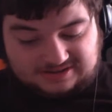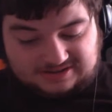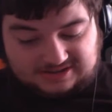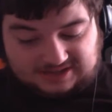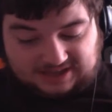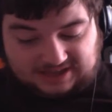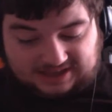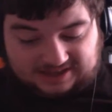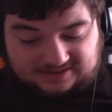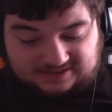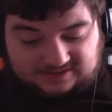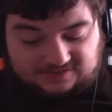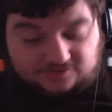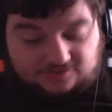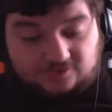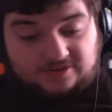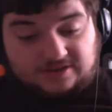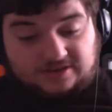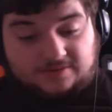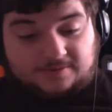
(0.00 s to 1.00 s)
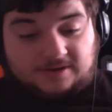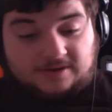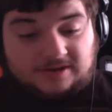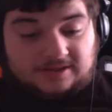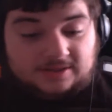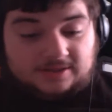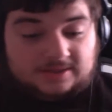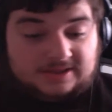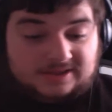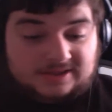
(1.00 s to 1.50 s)
The case is falling apart a
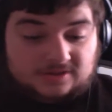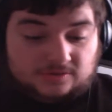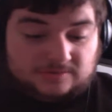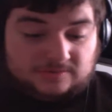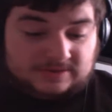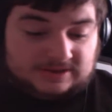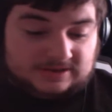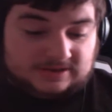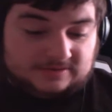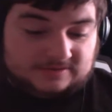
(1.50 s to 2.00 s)
little bit.